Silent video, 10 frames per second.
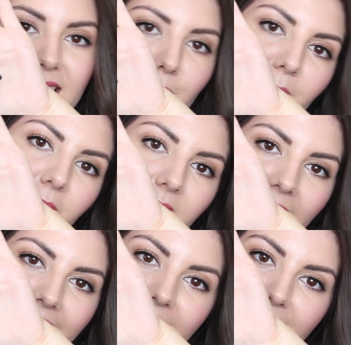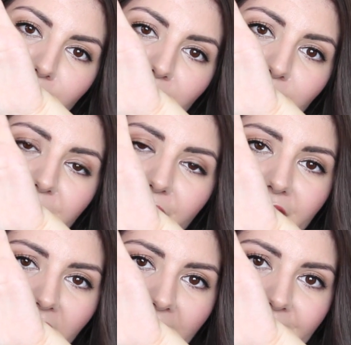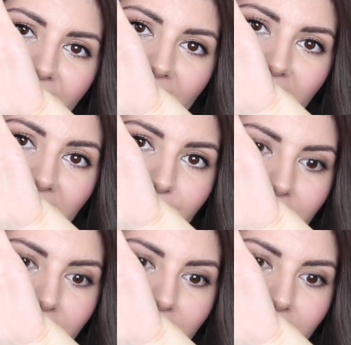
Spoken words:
Some people like this, some people don't. I find that I